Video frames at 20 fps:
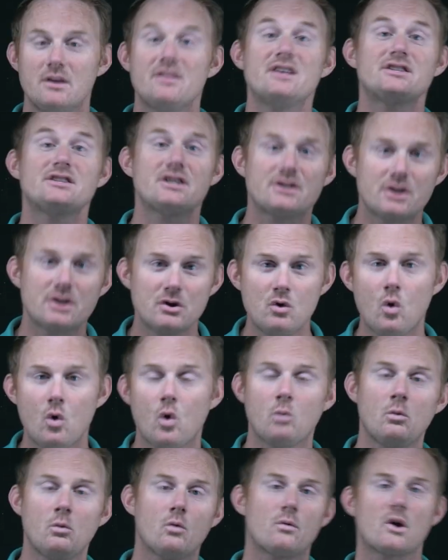This is the
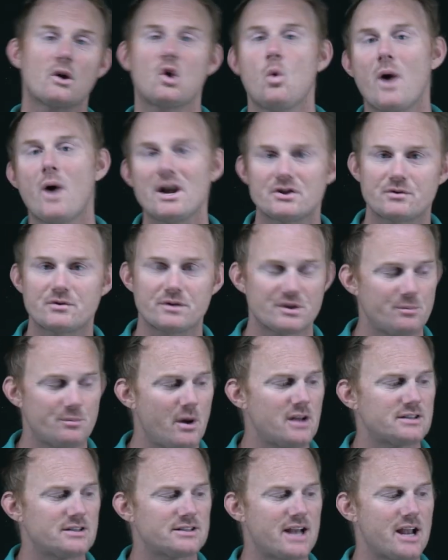normal request
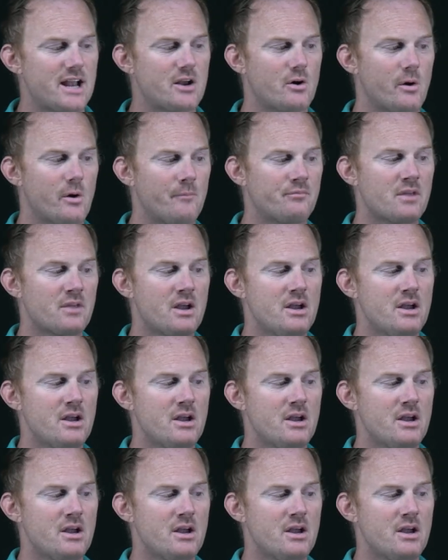response cycle.